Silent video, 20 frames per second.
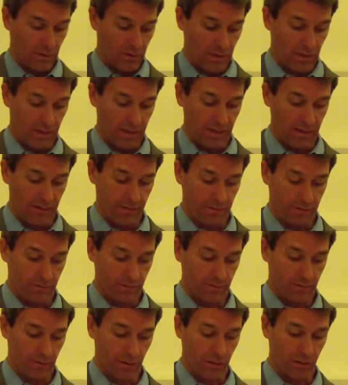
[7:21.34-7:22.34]
The
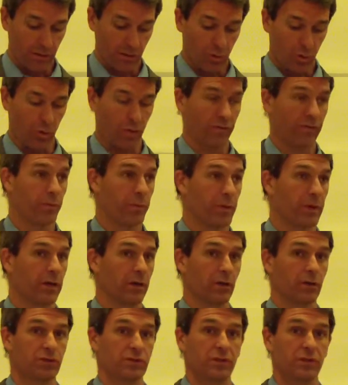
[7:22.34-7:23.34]
Court of
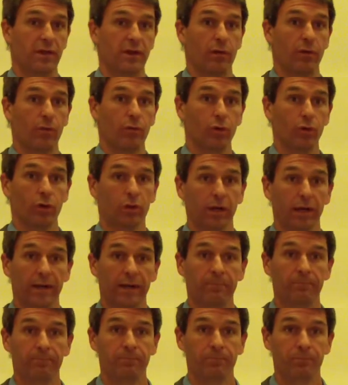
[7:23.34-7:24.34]
Appeals, in their
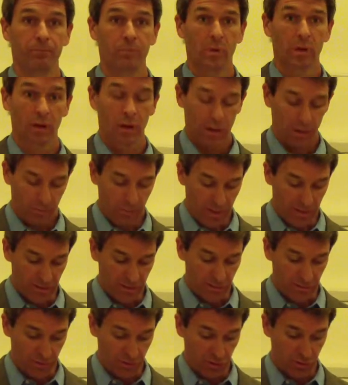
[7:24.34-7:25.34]
ruling, made
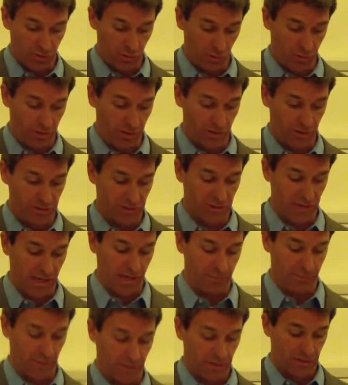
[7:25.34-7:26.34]
some extraordinary
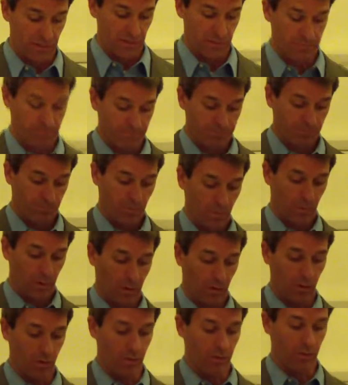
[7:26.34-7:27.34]
statements.
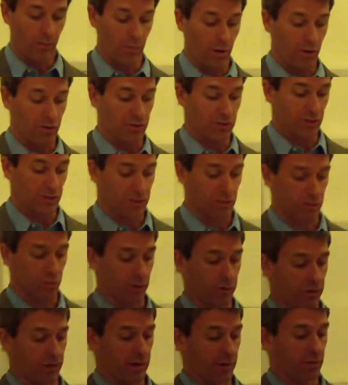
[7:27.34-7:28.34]
The most
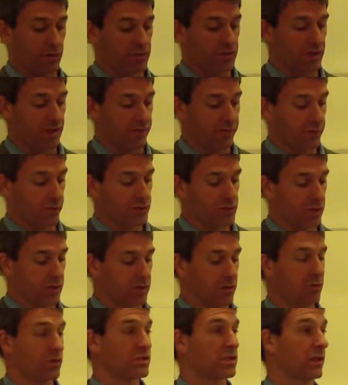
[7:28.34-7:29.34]
extraordinary was that if
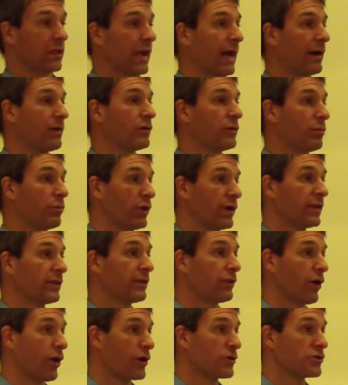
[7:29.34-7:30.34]
Virginia was allowed to bring a
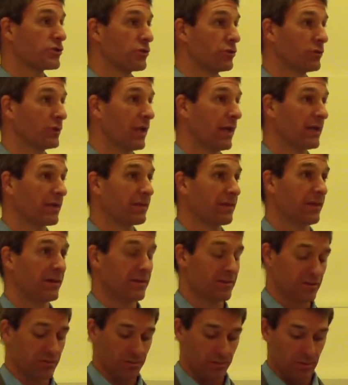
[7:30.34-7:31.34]
lawsuit like
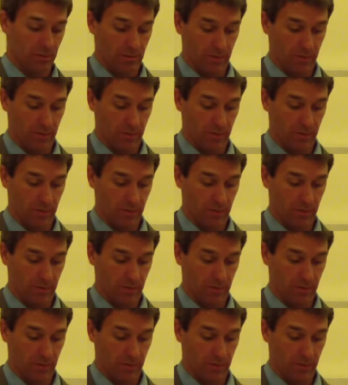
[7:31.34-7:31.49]
this,